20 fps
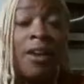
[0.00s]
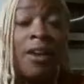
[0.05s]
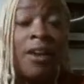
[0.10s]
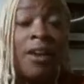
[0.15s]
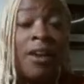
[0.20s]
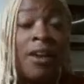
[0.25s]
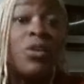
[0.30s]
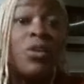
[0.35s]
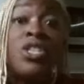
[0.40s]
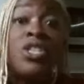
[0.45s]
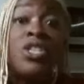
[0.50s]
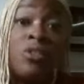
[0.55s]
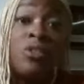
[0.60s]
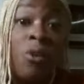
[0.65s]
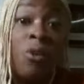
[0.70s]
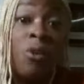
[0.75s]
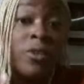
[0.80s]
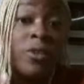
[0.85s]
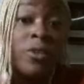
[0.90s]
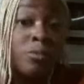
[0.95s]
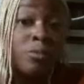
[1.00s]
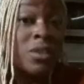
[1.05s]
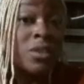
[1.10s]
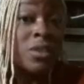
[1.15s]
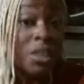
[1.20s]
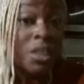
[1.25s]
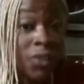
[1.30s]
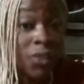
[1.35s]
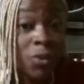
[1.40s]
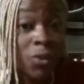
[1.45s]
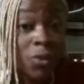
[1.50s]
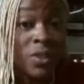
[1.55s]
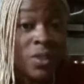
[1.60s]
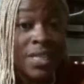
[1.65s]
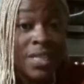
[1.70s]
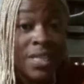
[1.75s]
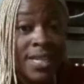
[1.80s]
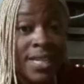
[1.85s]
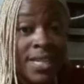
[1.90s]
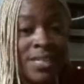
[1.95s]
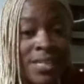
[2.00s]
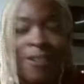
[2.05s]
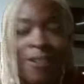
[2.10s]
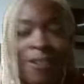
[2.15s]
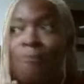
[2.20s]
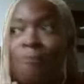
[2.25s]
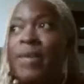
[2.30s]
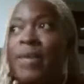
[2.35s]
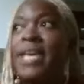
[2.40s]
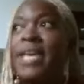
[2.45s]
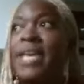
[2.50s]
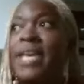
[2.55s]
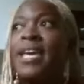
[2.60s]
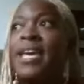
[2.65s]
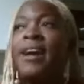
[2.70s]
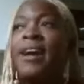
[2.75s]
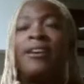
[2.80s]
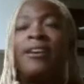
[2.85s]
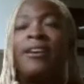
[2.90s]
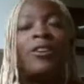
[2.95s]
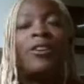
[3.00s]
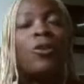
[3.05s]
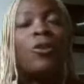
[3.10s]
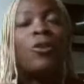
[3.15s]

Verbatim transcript: of regional specific cuisines that are making a